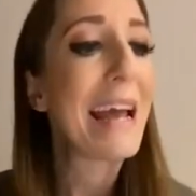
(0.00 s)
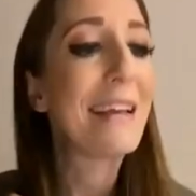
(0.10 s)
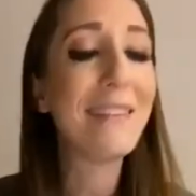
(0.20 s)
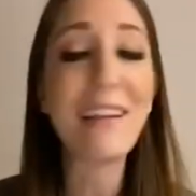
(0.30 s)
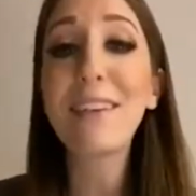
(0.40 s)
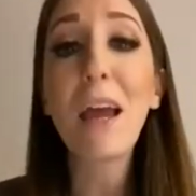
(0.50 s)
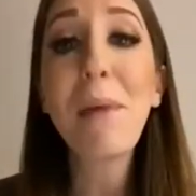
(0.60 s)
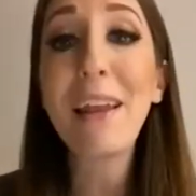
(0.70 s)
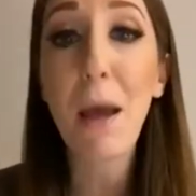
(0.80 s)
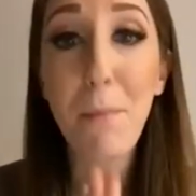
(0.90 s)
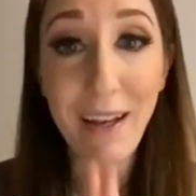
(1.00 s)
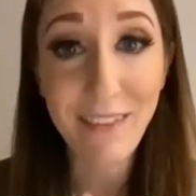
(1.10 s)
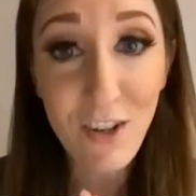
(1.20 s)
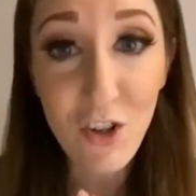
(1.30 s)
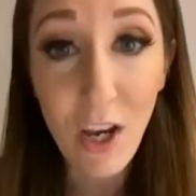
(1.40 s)
Since I made that
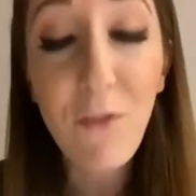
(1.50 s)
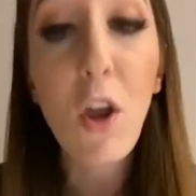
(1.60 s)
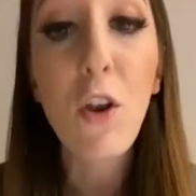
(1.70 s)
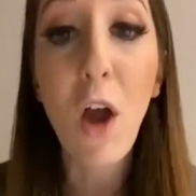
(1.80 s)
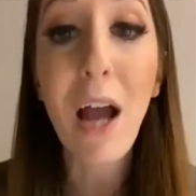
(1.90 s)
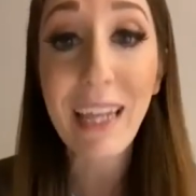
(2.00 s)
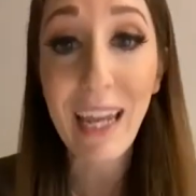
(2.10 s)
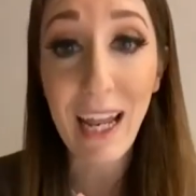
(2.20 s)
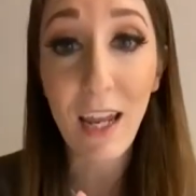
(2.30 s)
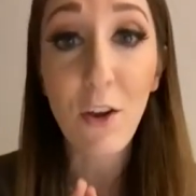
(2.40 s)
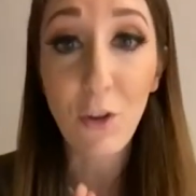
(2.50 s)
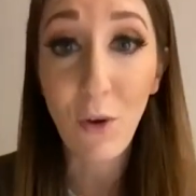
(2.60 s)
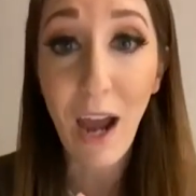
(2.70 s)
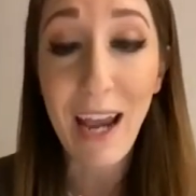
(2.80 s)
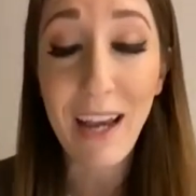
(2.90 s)
mindset shift, not kidding, you
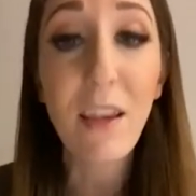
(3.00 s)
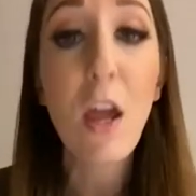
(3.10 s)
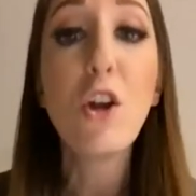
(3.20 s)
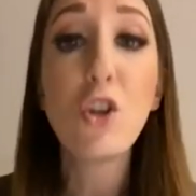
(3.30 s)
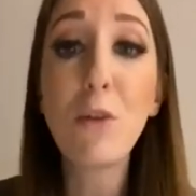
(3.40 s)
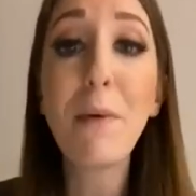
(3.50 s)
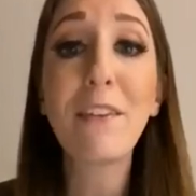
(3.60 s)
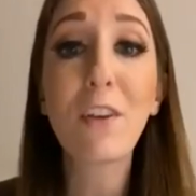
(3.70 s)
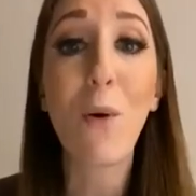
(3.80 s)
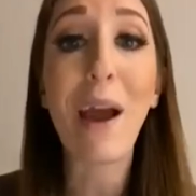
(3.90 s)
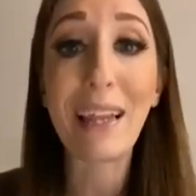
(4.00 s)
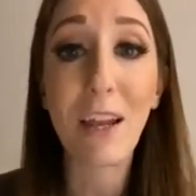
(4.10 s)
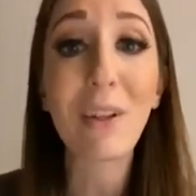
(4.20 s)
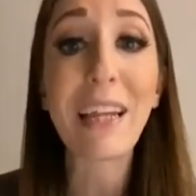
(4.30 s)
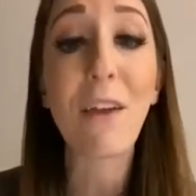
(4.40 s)
guys, two months ago, I
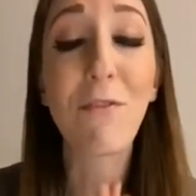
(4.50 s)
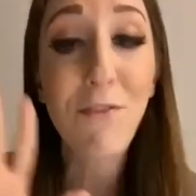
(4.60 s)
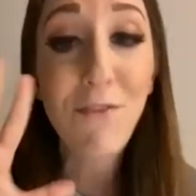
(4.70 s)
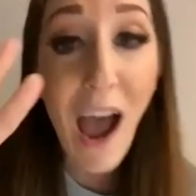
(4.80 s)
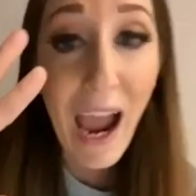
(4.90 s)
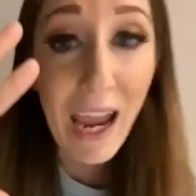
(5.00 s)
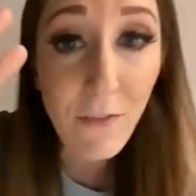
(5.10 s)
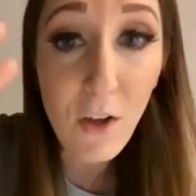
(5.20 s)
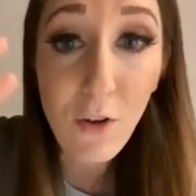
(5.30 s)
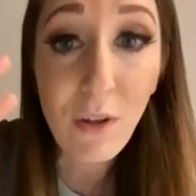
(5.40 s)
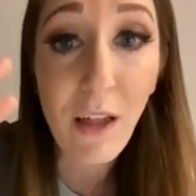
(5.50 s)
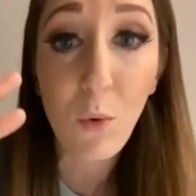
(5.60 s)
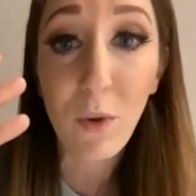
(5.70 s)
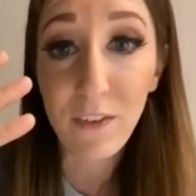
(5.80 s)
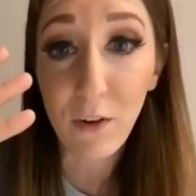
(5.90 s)
literally had five new
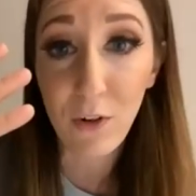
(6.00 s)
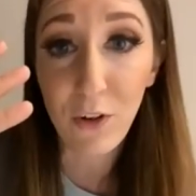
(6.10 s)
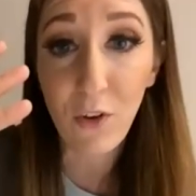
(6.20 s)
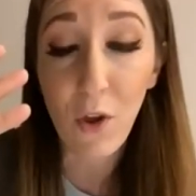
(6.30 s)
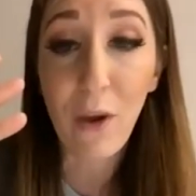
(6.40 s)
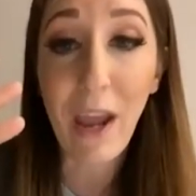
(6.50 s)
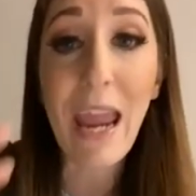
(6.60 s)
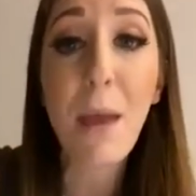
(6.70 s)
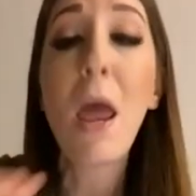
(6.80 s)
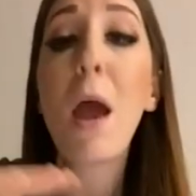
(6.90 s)
level one silvers. Okay.